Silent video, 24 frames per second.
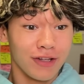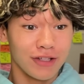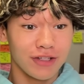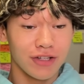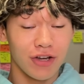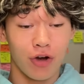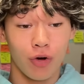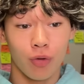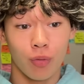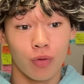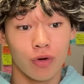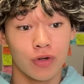
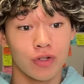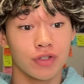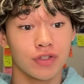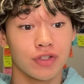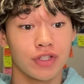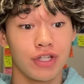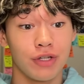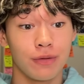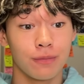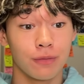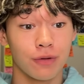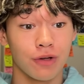Yo, we're just
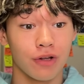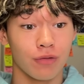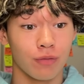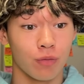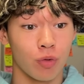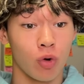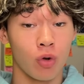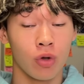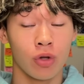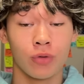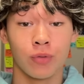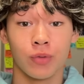keeping it
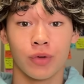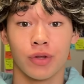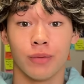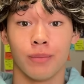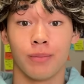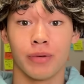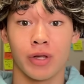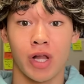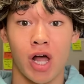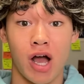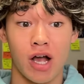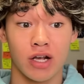rolling with the
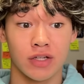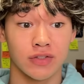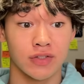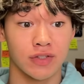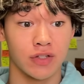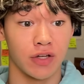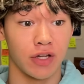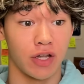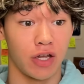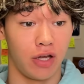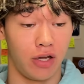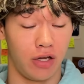blocks
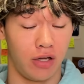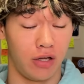today.